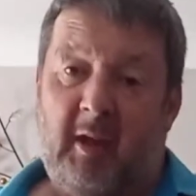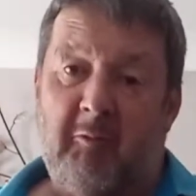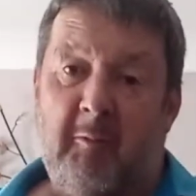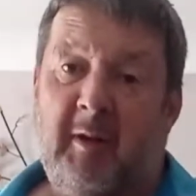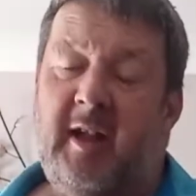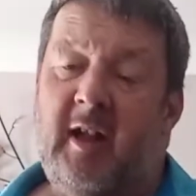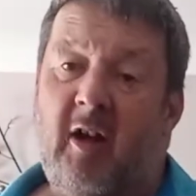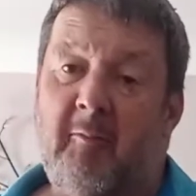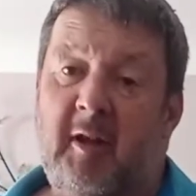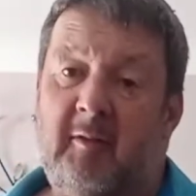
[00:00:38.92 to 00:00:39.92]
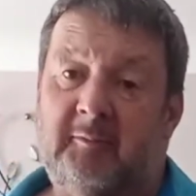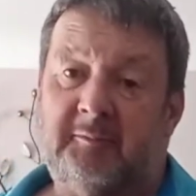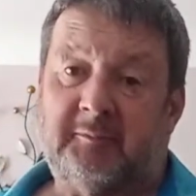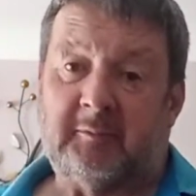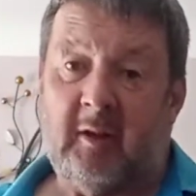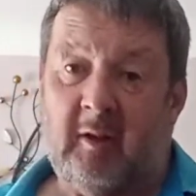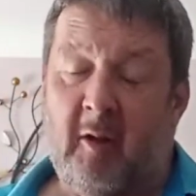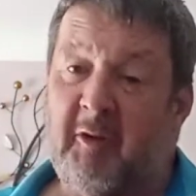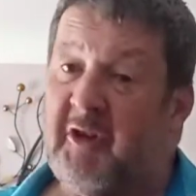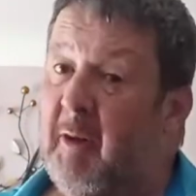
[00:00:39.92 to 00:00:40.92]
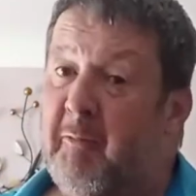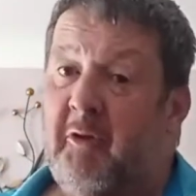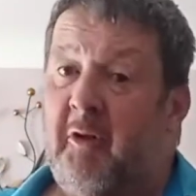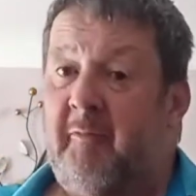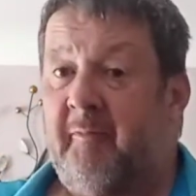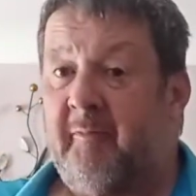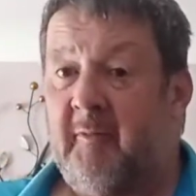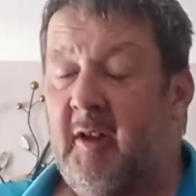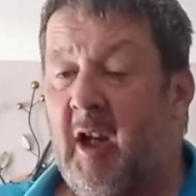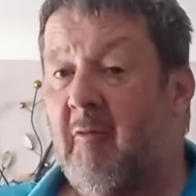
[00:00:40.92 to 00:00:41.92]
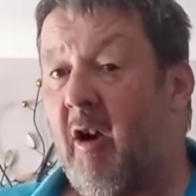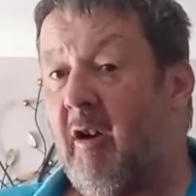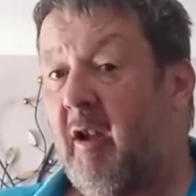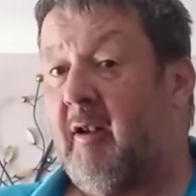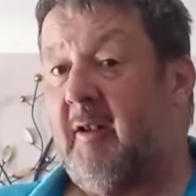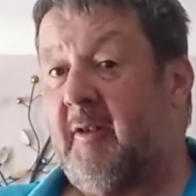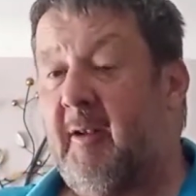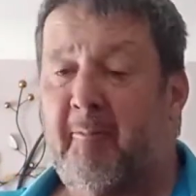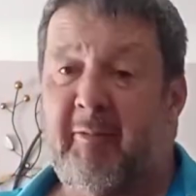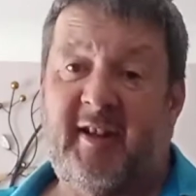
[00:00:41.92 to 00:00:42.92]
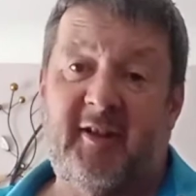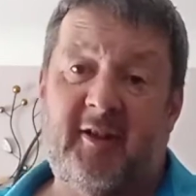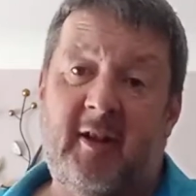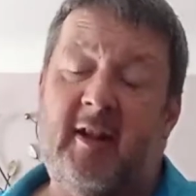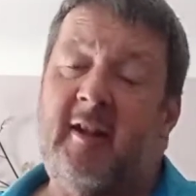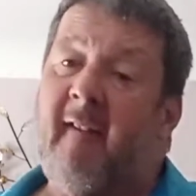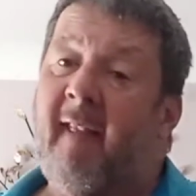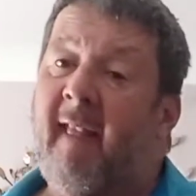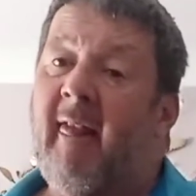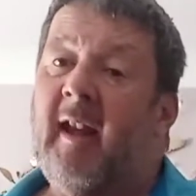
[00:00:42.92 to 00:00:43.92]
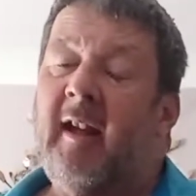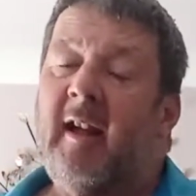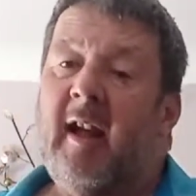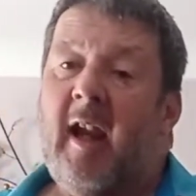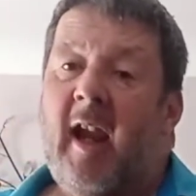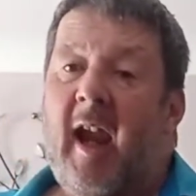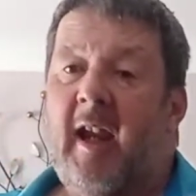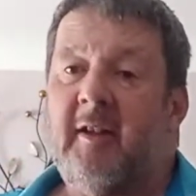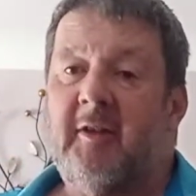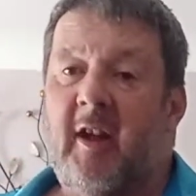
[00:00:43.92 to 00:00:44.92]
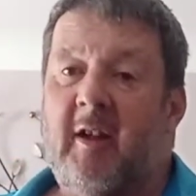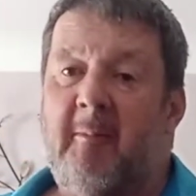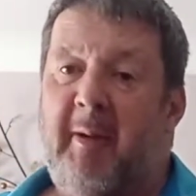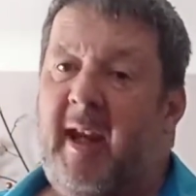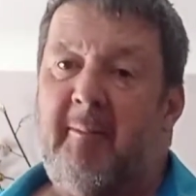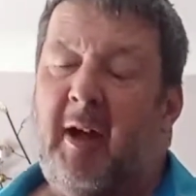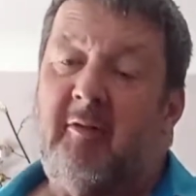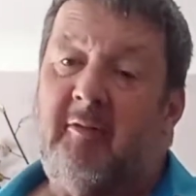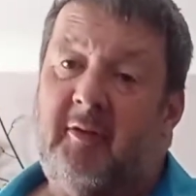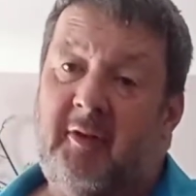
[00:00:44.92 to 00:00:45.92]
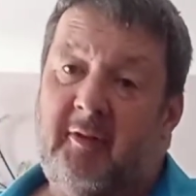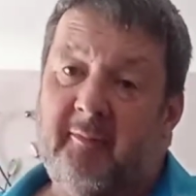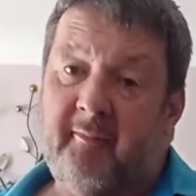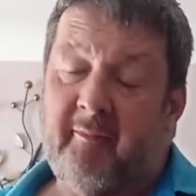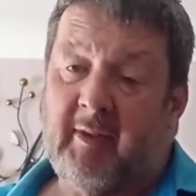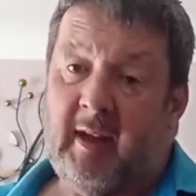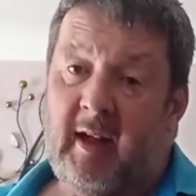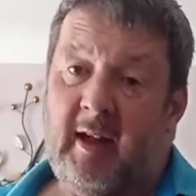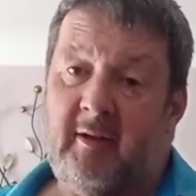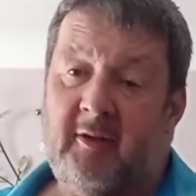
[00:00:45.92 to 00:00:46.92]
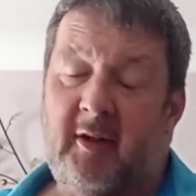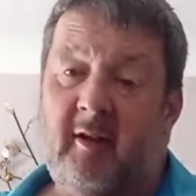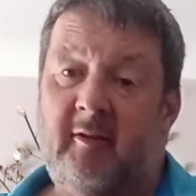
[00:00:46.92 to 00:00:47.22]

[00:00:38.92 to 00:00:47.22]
for me, I'm a simpleton. You know, I like simplicity and bare bones, and